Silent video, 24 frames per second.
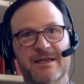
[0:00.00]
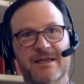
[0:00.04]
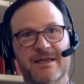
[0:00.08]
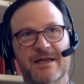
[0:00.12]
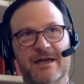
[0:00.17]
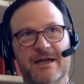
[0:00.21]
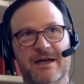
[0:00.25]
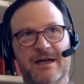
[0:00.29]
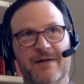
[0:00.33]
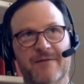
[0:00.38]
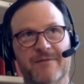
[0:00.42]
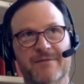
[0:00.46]

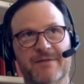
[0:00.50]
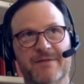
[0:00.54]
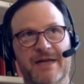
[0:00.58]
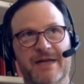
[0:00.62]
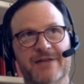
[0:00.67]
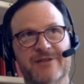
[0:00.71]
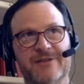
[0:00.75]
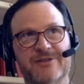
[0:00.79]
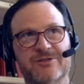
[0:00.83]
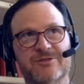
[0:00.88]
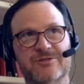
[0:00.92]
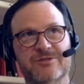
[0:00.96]

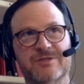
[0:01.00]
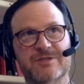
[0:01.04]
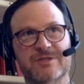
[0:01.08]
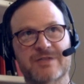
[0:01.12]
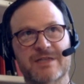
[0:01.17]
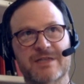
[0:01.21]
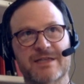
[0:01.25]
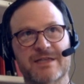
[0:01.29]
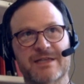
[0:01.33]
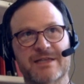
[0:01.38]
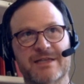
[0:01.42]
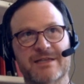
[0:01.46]
not to
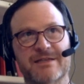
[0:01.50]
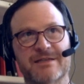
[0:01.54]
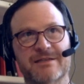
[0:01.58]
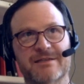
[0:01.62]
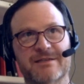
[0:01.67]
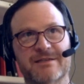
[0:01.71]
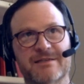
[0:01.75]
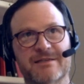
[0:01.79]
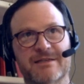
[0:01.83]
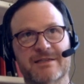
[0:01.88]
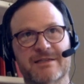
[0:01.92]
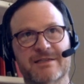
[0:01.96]
see
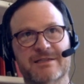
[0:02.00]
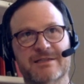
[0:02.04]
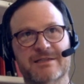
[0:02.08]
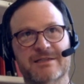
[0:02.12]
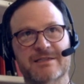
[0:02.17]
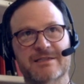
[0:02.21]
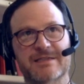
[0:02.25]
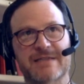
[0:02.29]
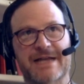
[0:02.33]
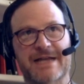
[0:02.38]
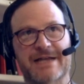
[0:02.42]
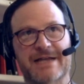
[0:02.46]
this
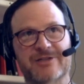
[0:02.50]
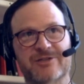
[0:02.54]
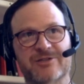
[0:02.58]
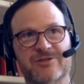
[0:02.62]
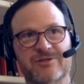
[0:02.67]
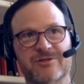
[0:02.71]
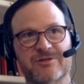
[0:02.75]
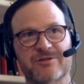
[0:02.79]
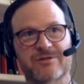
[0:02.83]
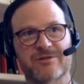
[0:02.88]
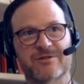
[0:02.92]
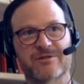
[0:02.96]

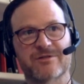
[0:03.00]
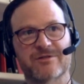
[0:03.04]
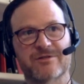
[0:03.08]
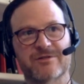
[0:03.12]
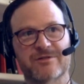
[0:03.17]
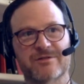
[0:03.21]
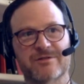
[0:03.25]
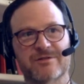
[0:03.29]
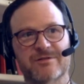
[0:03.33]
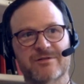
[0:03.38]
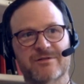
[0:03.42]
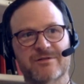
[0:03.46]
disaster
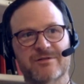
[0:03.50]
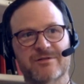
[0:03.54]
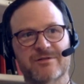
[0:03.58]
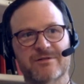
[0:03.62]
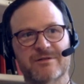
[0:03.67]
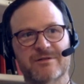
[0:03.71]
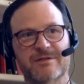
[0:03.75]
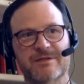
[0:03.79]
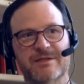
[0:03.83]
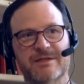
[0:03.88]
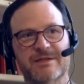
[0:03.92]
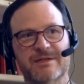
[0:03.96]

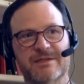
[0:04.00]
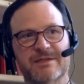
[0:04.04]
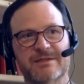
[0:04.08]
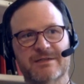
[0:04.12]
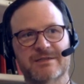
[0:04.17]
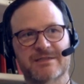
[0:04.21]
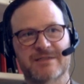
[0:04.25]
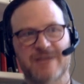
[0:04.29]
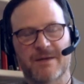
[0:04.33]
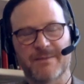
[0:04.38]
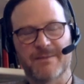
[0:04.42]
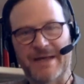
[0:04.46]

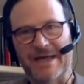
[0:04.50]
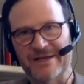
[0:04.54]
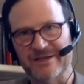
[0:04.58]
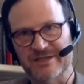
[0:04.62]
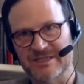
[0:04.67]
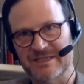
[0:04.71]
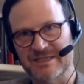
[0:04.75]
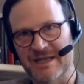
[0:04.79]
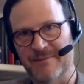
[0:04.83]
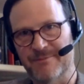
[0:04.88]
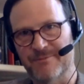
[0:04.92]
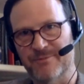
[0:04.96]
somehow
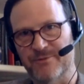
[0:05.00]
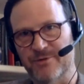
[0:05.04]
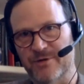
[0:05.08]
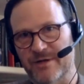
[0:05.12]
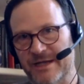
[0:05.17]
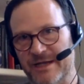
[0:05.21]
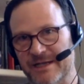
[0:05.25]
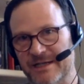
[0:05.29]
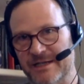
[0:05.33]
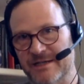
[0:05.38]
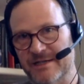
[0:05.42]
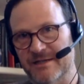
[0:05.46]

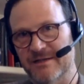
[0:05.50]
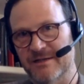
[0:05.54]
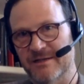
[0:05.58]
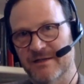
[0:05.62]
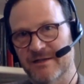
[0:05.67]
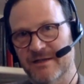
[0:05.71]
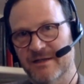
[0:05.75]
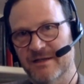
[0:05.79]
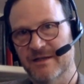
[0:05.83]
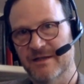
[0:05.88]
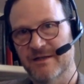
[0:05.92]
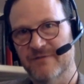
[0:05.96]
separated
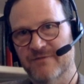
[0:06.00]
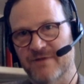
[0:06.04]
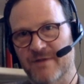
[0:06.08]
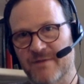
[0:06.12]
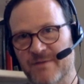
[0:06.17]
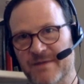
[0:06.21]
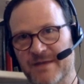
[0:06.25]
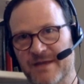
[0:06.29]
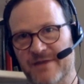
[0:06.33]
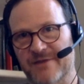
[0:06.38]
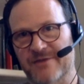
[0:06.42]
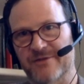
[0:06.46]
from
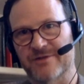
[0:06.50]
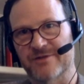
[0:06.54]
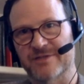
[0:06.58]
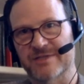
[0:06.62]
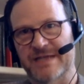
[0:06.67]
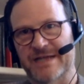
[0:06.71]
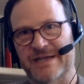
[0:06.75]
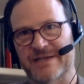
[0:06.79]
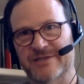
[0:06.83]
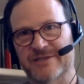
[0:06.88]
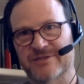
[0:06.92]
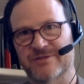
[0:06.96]
the other
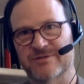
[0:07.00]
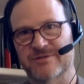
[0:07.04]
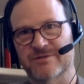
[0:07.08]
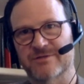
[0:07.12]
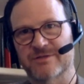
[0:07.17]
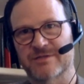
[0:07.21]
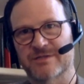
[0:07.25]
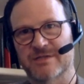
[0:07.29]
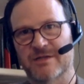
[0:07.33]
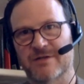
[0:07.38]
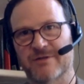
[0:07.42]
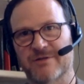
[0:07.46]
disasters,
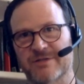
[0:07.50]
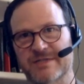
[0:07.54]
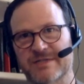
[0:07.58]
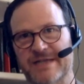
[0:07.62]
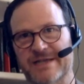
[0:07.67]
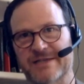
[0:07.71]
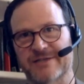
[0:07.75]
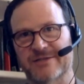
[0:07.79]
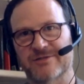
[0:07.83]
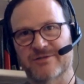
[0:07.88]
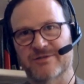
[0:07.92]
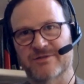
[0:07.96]
slow
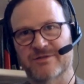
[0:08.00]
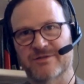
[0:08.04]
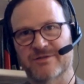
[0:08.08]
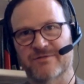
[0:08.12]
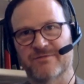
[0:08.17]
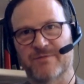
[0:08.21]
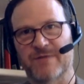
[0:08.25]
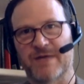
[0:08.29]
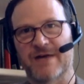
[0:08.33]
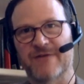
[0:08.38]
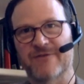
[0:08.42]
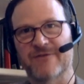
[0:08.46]
disasters of
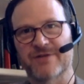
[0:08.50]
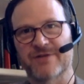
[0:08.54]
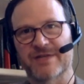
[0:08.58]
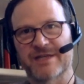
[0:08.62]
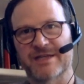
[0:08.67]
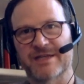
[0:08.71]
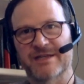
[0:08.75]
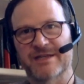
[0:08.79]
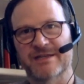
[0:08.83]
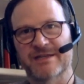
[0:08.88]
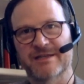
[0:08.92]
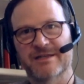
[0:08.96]

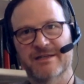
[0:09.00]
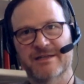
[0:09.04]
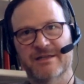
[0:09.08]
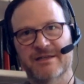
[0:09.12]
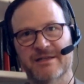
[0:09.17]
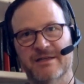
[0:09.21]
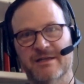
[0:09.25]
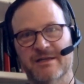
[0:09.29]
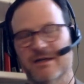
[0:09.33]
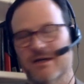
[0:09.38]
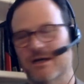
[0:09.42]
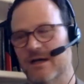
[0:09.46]
poverty,
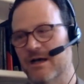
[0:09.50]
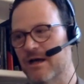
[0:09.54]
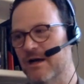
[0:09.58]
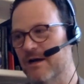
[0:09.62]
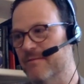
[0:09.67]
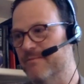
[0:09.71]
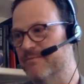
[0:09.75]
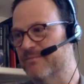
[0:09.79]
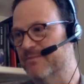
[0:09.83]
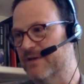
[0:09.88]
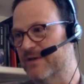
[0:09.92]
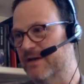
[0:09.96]

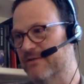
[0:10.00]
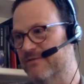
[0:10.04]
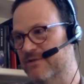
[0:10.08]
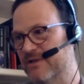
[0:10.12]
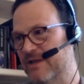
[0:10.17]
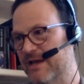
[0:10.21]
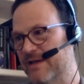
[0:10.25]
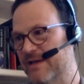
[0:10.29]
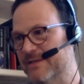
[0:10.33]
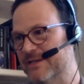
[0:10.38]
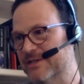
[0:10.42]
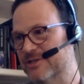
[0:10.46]
of
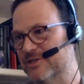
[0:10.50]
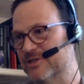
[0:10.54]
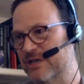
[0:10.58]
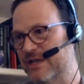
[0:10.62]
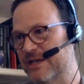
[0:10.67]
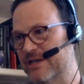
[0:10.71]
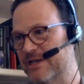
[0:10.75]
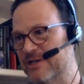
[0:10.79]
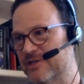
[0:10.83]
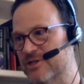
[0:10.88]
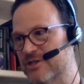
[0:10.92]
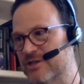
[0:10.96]
climate
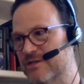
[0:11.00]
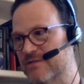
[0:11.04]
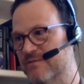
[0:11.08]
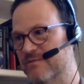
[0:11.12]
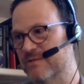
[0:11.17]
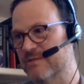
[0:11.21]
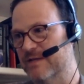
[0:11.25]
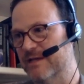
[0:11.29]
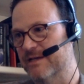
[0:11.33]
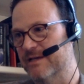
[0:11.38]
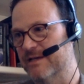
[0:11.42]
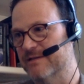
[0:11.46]
change,
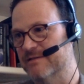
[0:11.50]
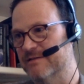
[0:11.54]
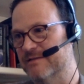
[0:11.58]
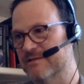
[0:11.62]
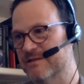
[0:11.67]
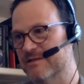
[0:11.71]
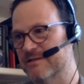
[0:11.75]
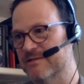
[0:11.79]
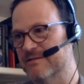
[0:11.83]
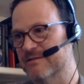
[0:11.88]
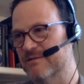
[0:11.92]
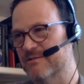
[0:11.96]
and
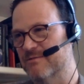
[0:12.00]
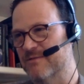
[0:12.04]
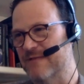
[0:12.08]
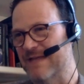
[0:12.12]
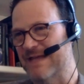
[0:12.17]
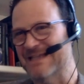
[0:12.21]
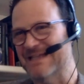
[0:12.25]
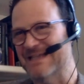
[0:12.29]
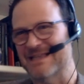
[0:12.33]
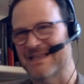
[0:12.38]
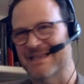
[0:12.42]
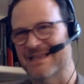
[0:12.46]
the
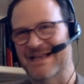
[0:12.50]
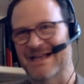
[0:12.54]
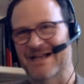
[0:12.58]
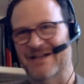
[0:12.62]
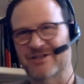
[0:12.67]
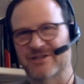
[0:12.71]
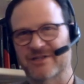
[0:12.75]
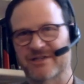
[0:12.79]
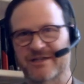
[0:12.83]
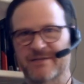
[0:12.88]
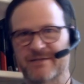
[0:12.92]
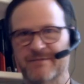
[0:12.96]
ways that they
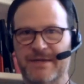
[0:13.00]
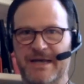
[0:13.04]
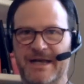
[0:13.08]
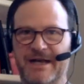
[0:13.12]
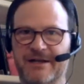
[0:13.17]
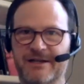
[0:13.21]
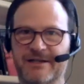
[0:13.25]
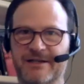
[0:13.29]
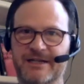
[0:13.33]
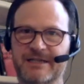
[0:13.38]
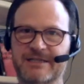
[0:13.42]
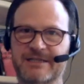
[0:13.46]
actually
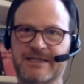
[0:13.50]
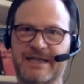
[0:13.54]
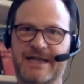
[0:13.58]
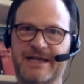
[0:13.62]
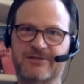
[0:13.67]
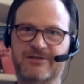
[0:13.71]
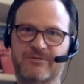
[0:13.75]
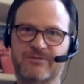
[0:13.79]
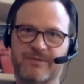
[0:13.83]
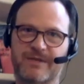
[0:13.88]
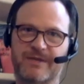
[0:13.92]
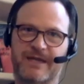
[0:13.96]
compound and
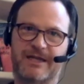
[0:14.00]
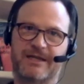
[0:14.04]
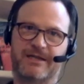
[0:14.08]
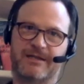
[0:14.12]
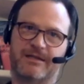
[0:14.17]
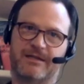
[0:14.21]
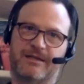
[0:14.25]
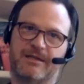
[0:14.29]
exacerbate